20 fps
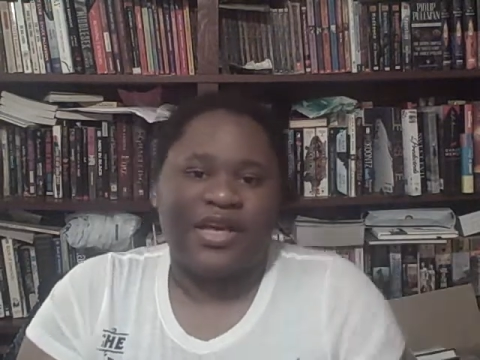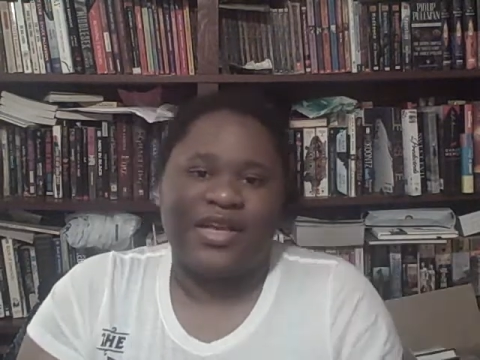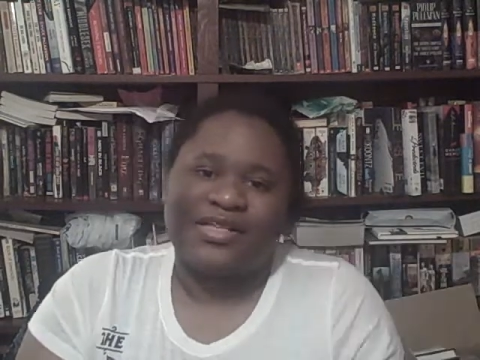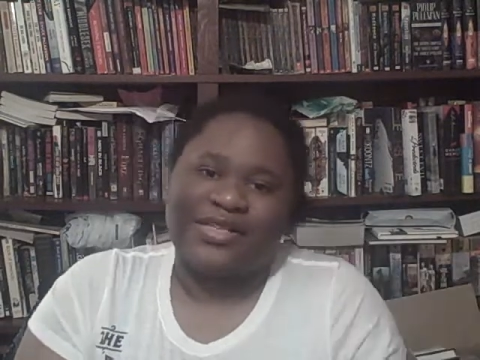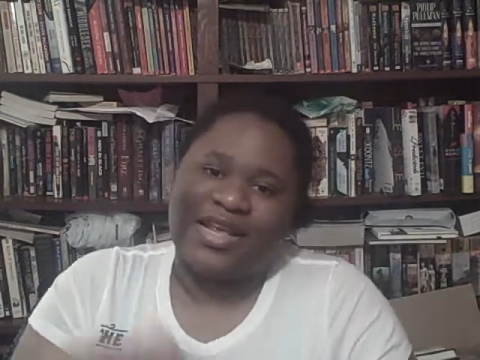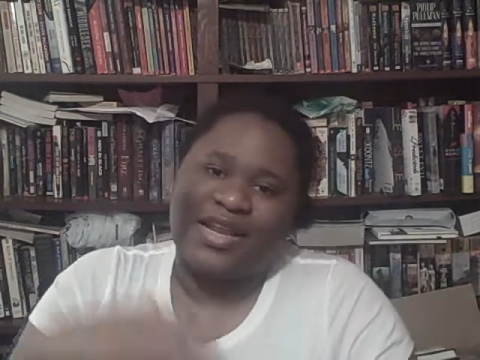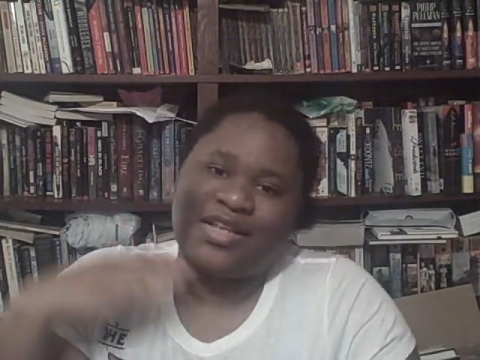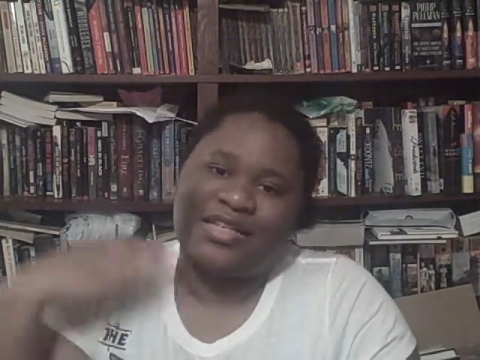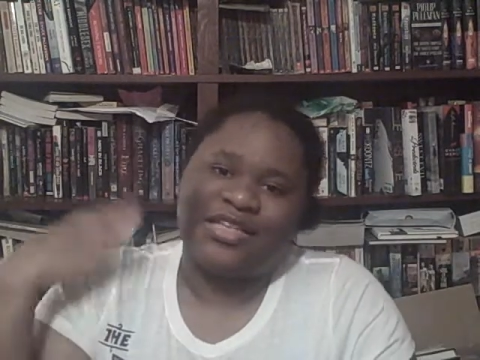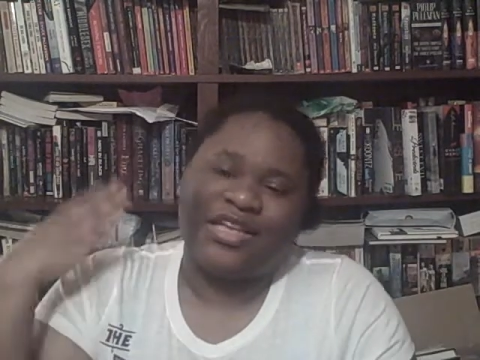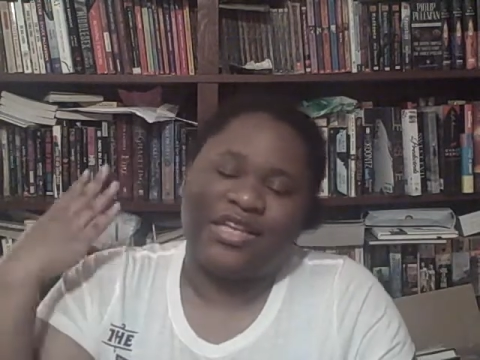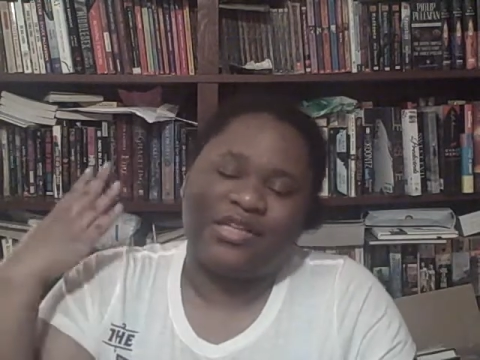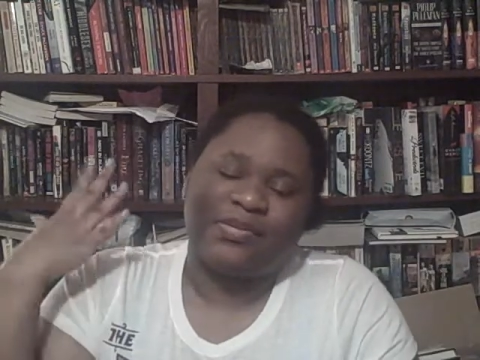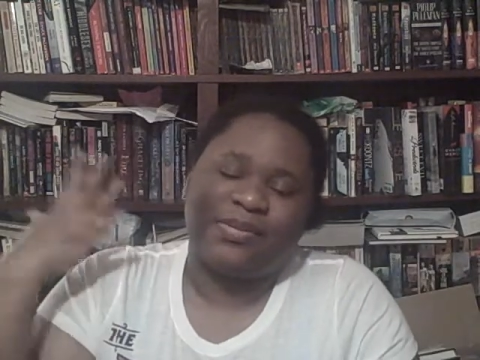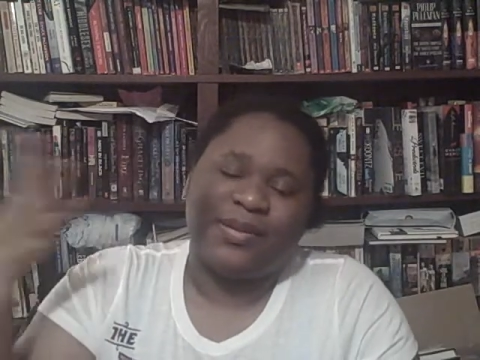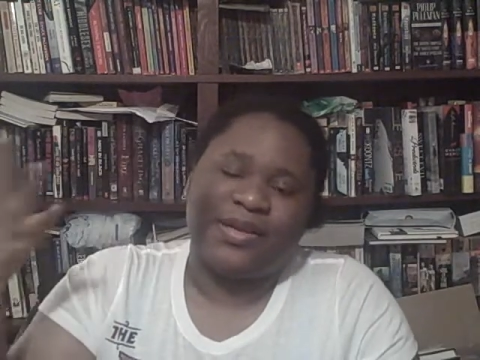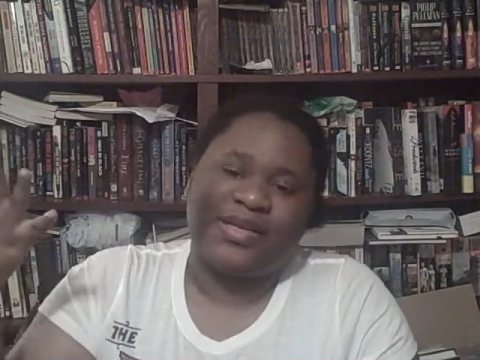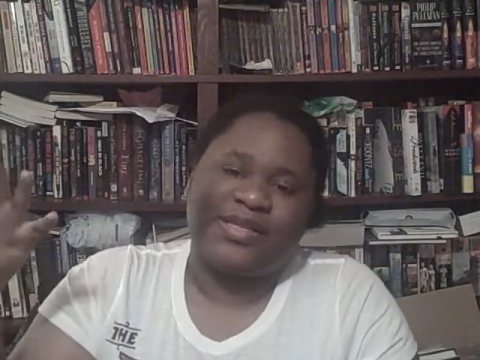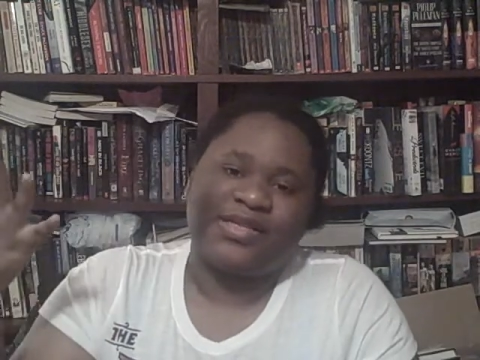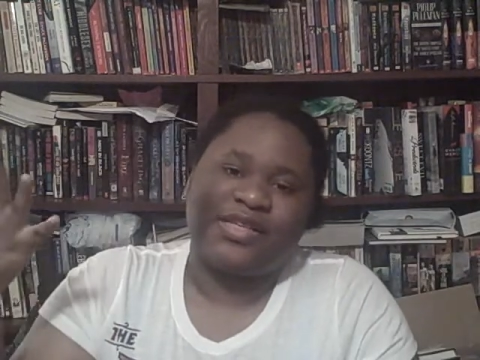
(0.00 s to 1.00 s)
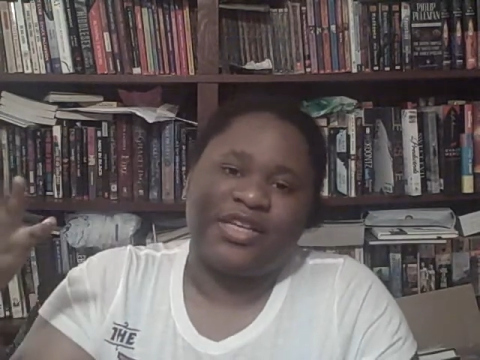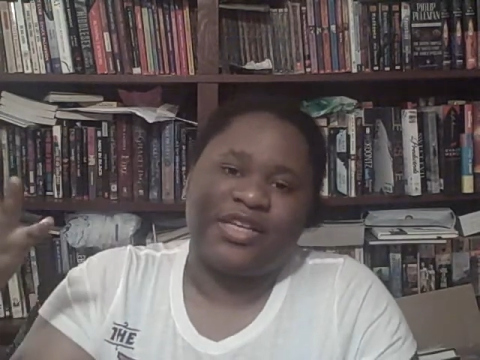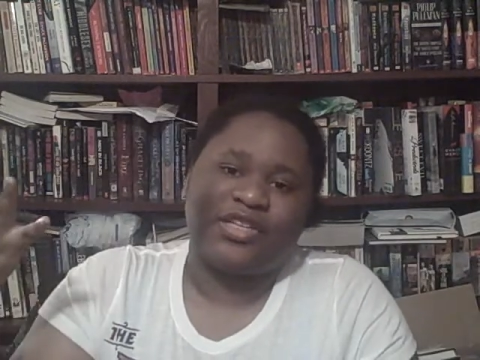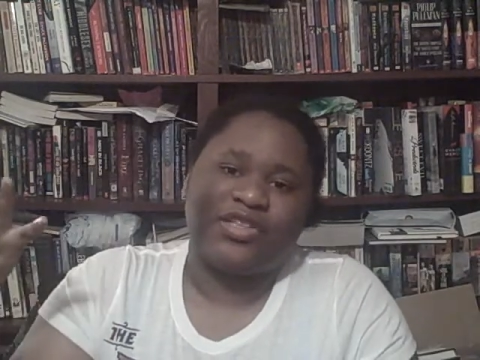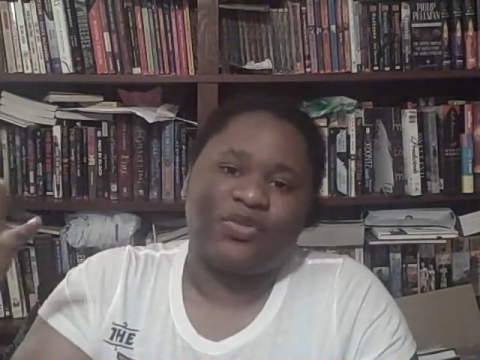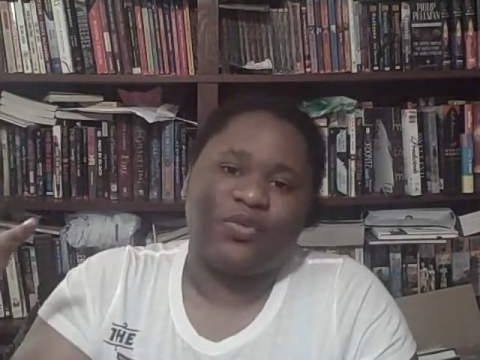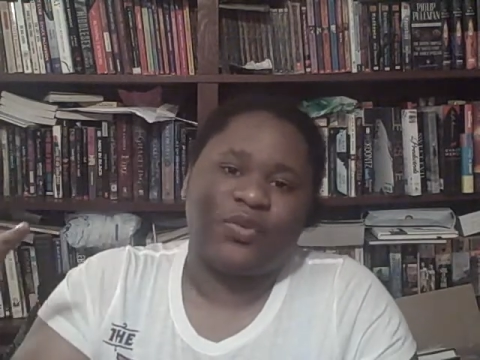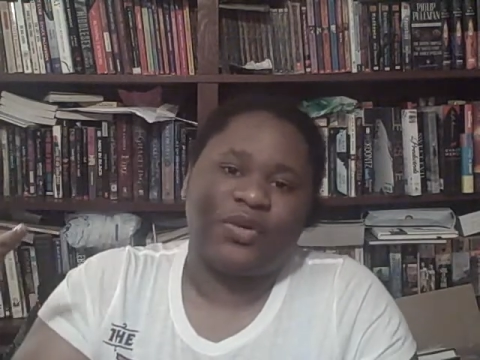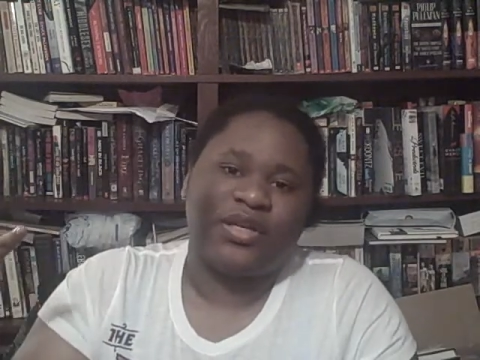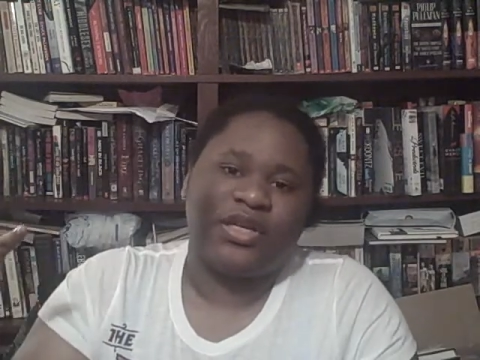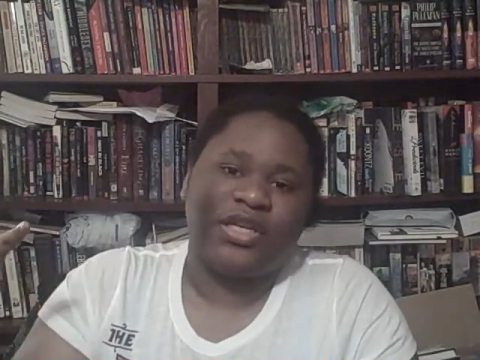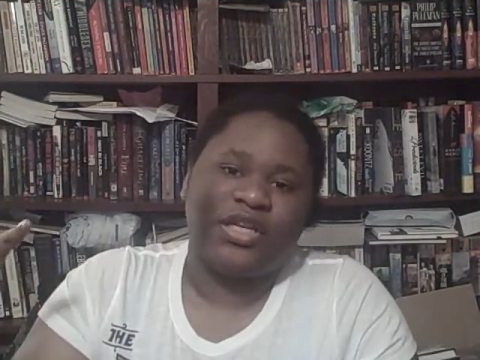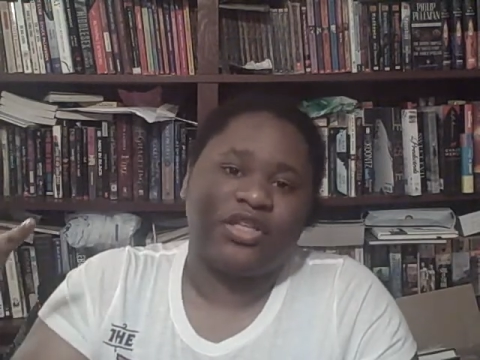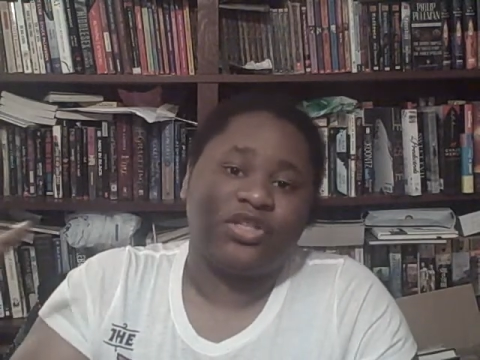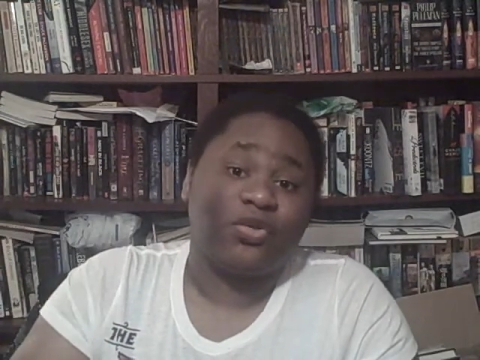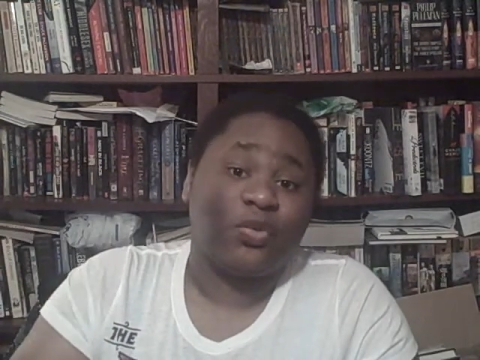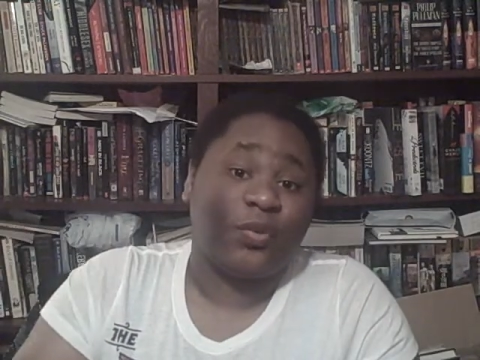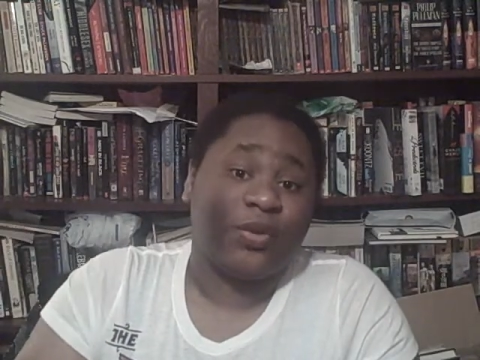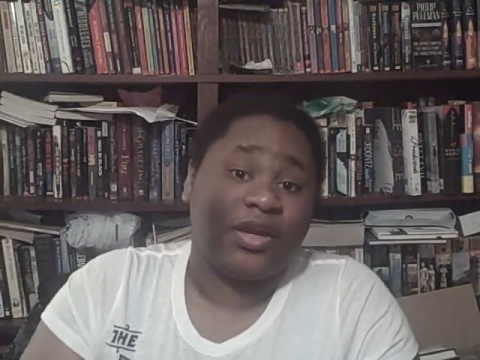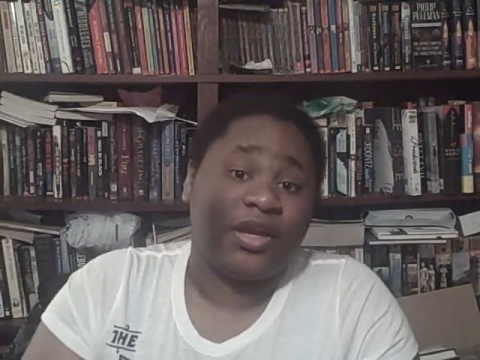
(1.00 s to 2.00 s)
is that it takes place in
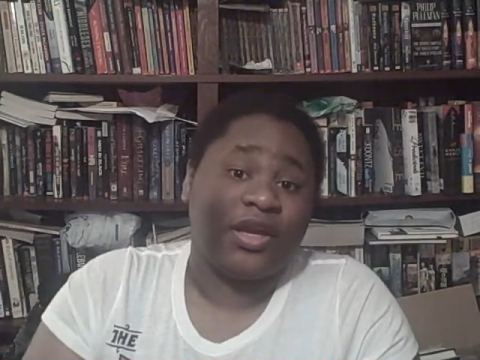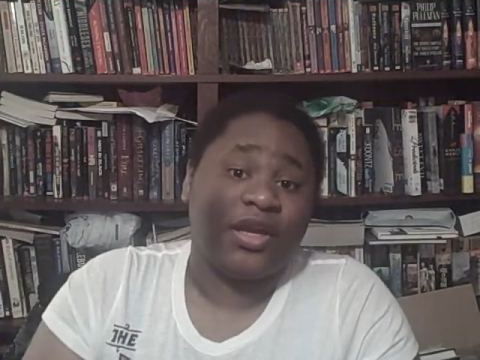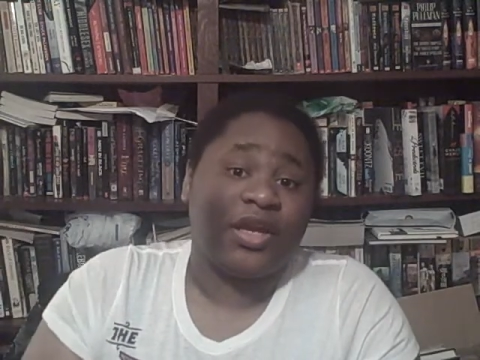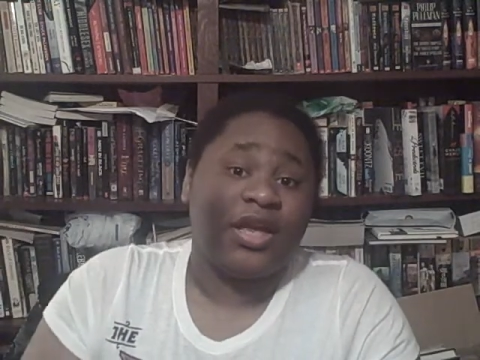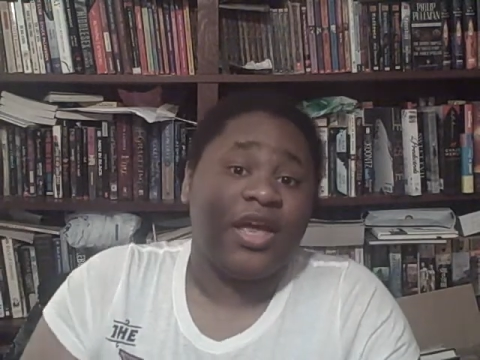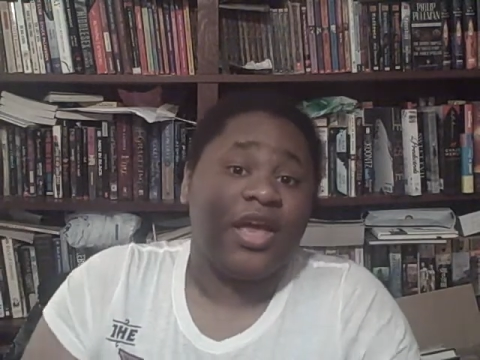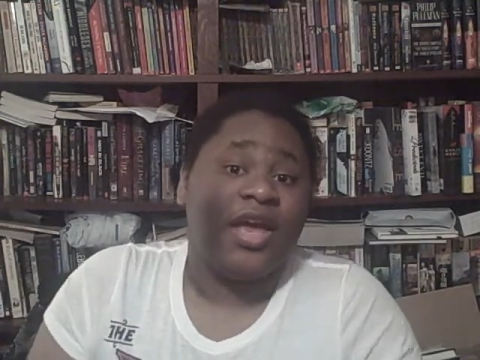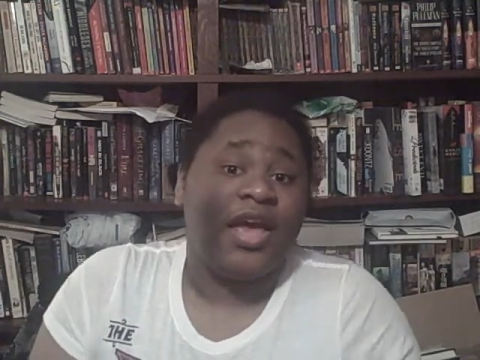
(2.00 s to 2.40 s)
2020.